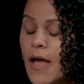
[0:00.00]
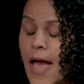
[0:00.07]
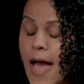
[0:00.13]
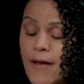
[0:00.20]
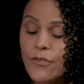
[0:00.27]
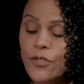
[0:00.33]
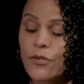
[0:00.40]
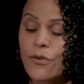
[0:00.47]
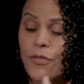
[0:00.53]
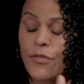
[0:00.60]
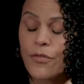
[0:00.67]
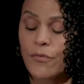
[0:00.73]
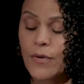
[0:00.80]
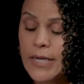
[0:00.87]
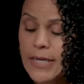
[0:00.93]
after
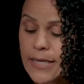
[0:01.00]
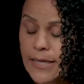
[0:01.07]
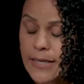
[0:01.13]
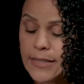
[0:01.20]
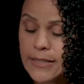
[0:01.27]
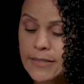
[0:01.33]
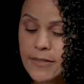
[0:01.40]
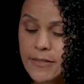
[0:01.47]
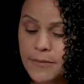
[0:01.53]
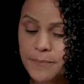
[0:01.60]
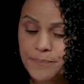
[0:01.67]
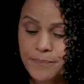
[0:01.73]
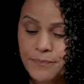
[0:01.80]
three kids